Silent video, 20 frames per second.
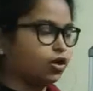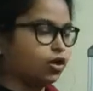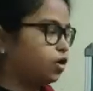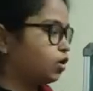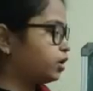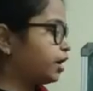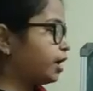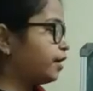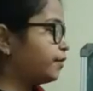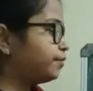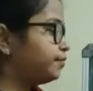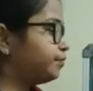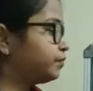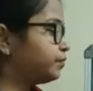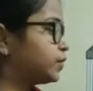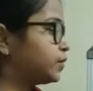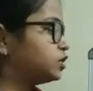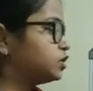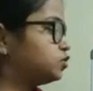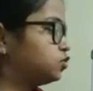Okay?
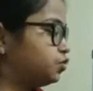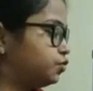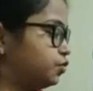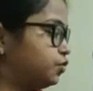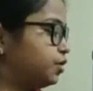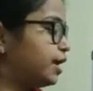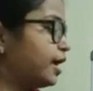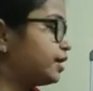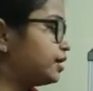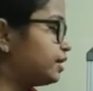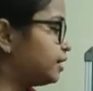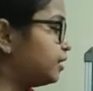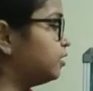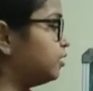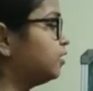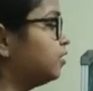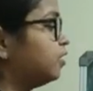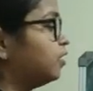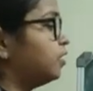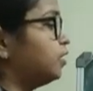So, do you get
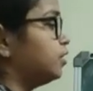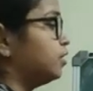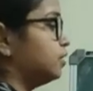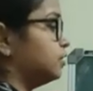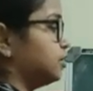it?